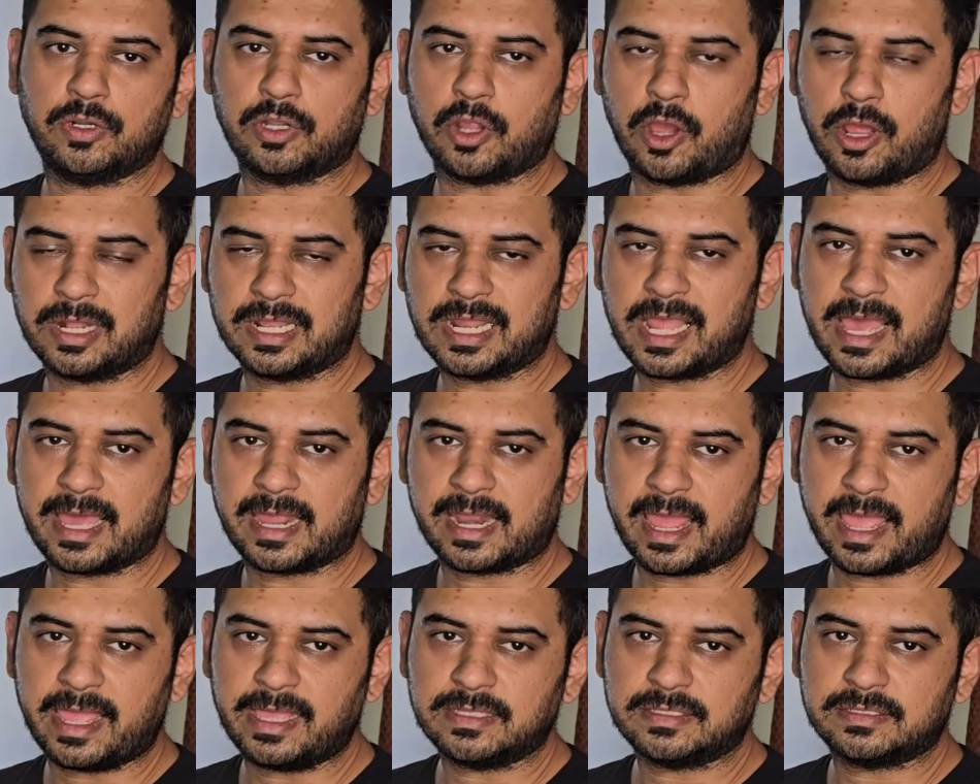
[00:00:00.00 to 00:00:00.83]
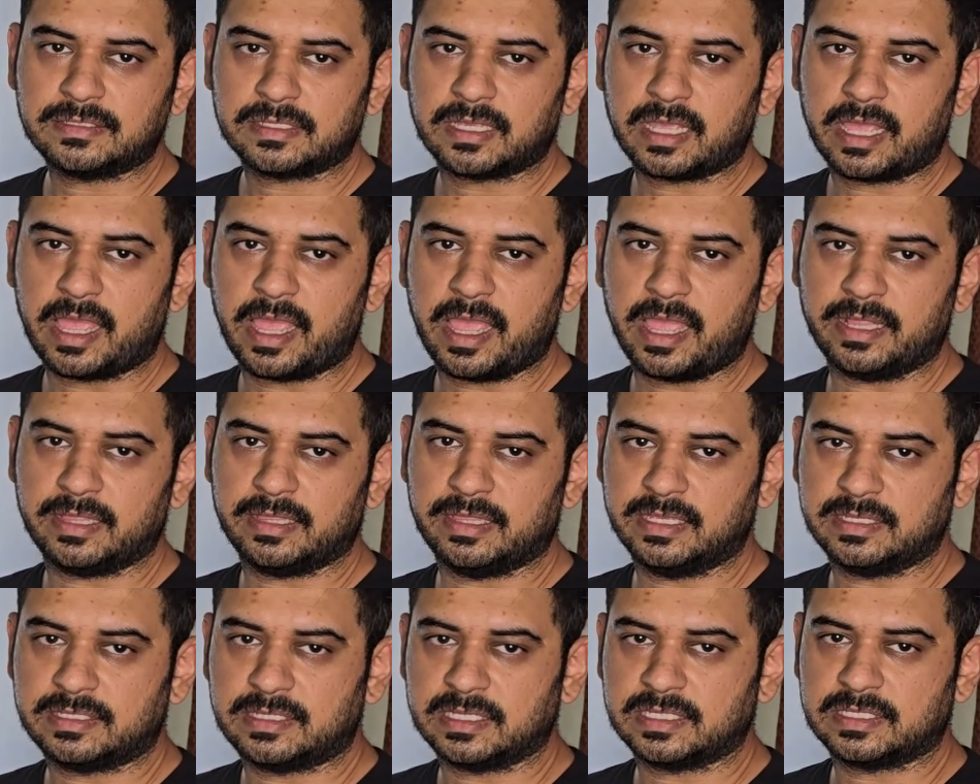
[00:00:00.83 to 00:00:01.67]
to Tallguyrides,
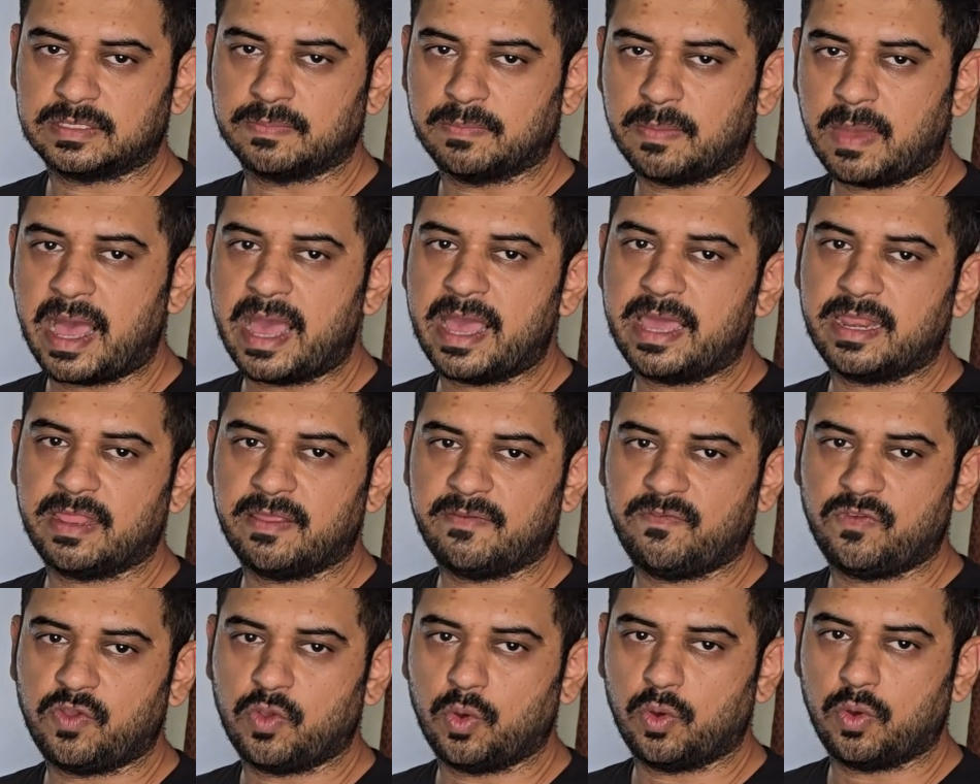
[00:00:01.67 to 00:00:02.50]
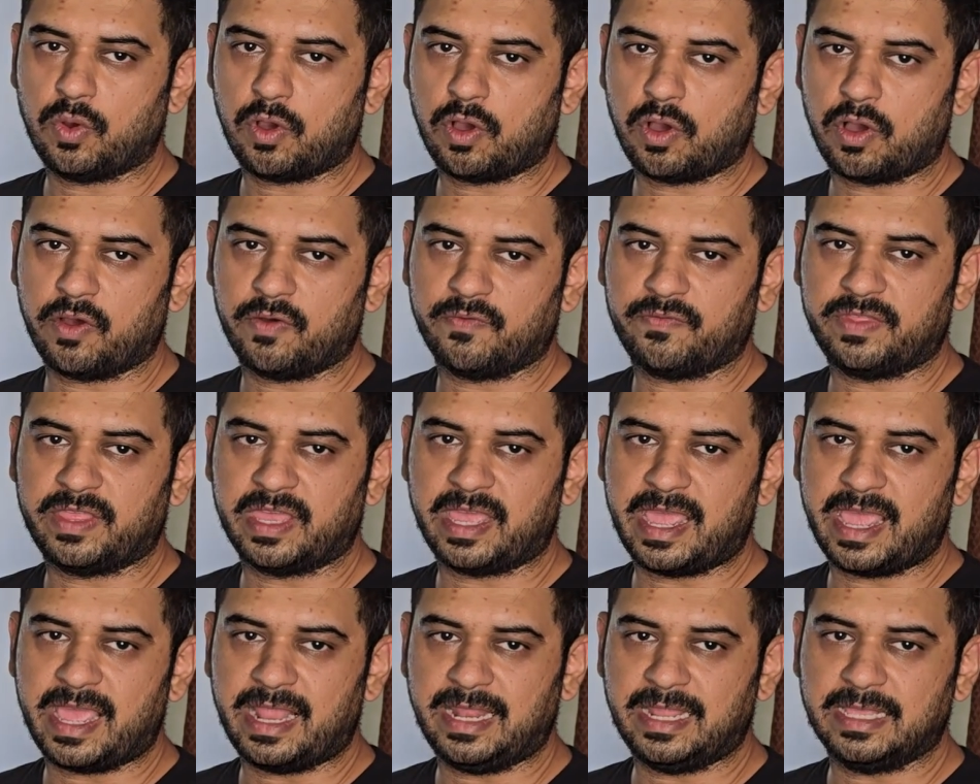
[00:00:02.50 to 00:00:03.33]
and this is my review of
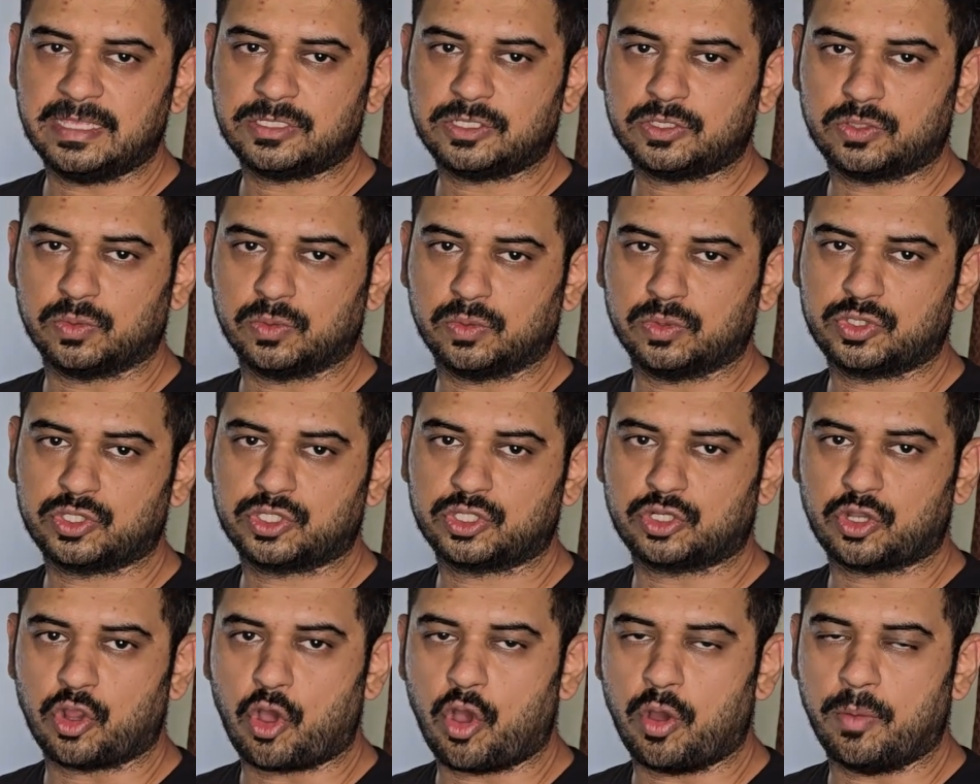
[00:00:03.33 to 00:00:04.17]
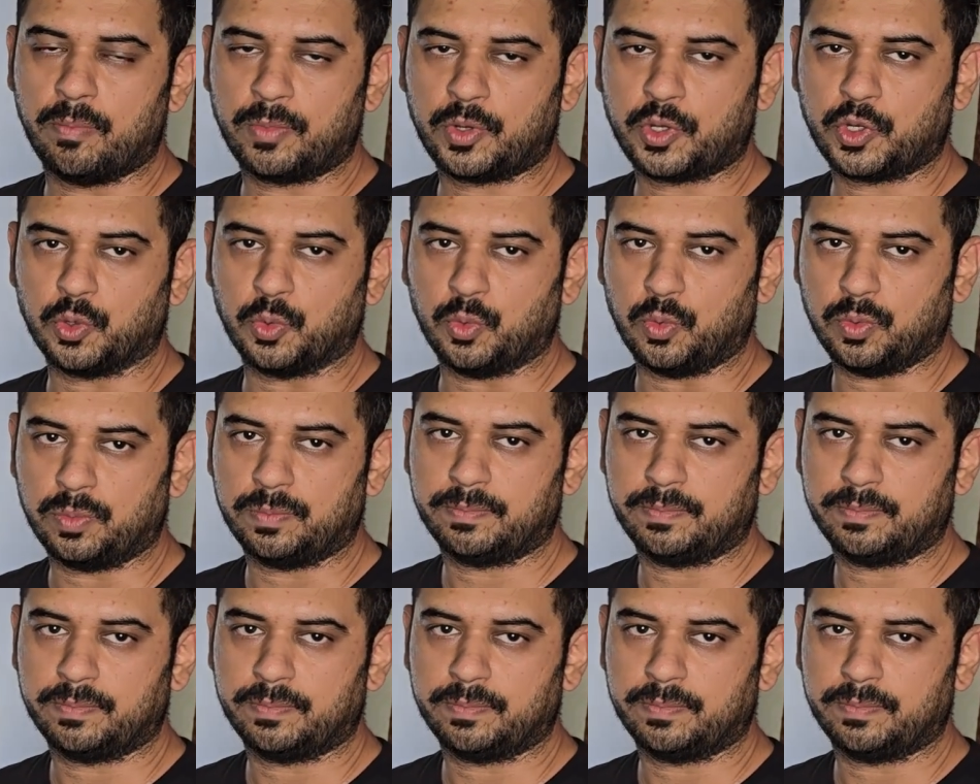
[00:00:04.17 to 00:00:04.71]
the LS2 Storm 2.